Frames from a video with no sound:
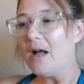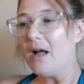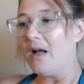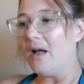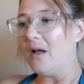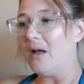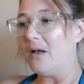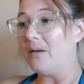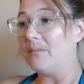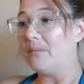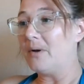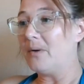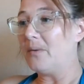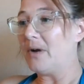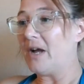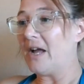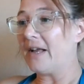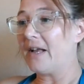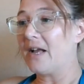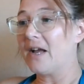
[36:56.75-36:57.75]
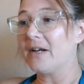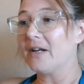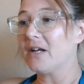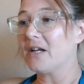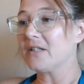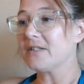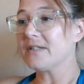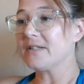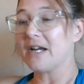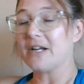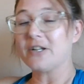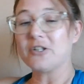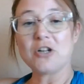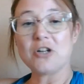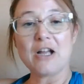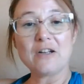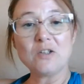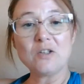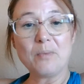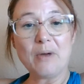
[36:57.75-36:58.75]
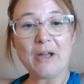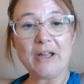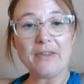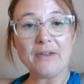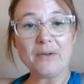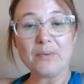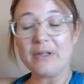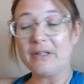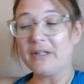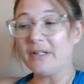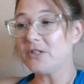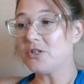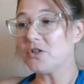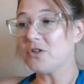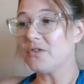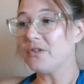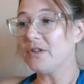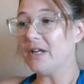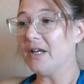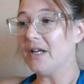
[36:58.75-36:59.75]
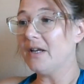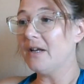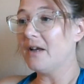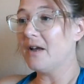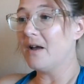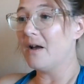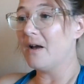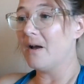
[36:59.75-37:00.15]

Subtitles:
I kind of got sidetracked by the religion thing,